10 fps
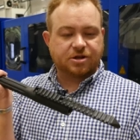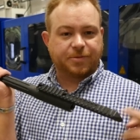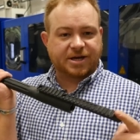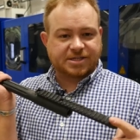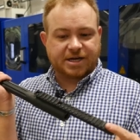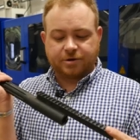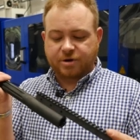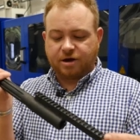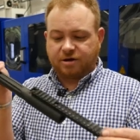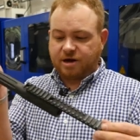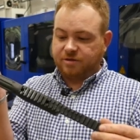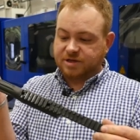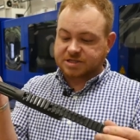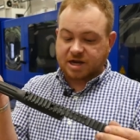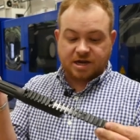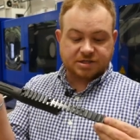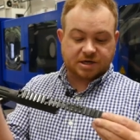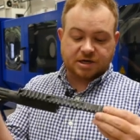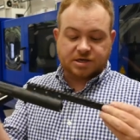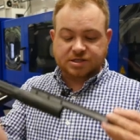the Picatinny rail and in this case
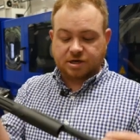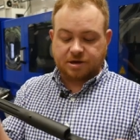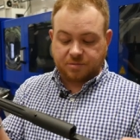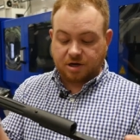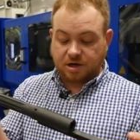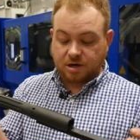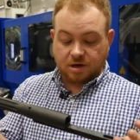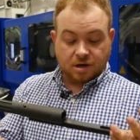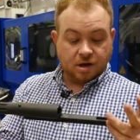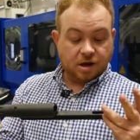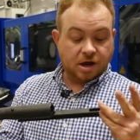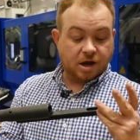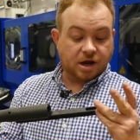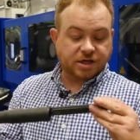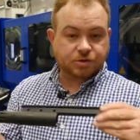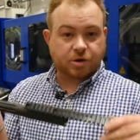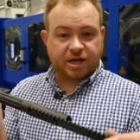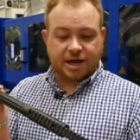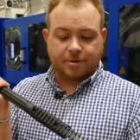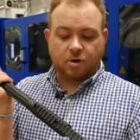it is going to be a
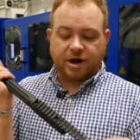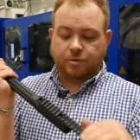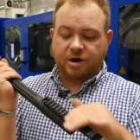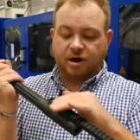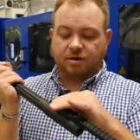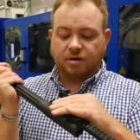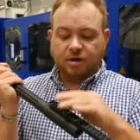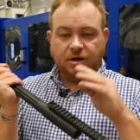20 MOA rail.